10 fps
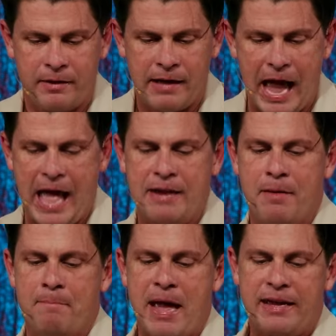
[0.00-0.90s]
And
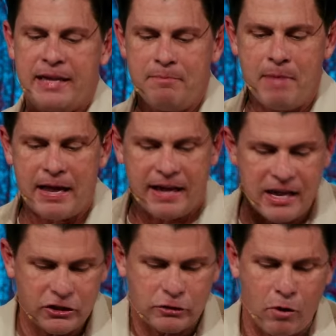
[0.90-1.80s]
may he make
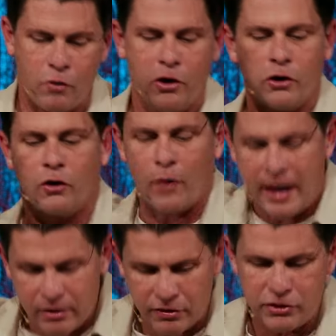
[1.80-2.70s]
his throne
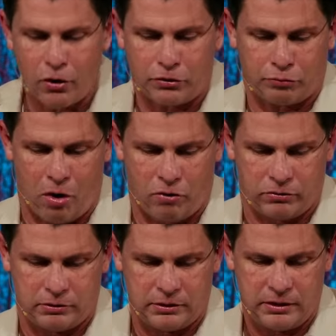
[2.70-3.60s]
greater than your throne.
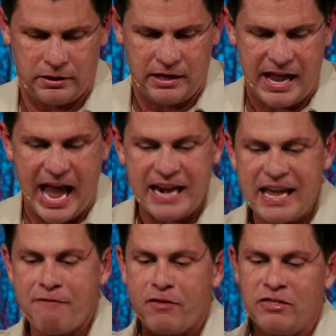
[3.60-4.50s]
And
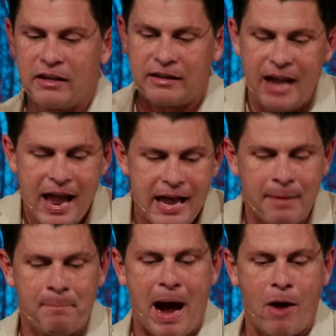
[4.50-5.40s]
even the
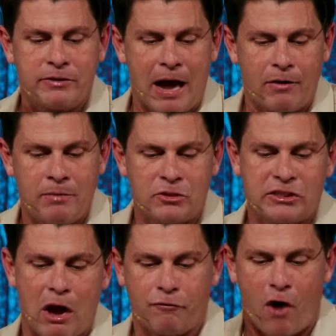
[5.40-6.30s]
king bowed down
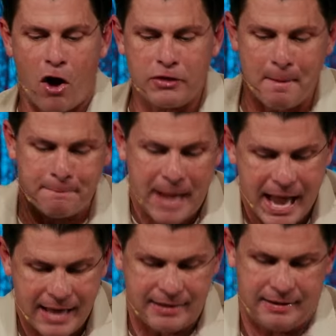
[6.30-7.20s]
himself on the
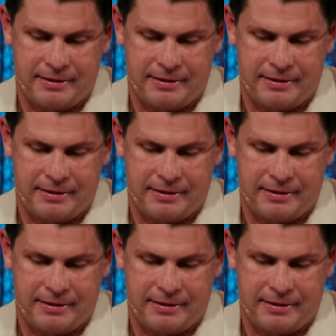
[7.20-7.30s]
bed.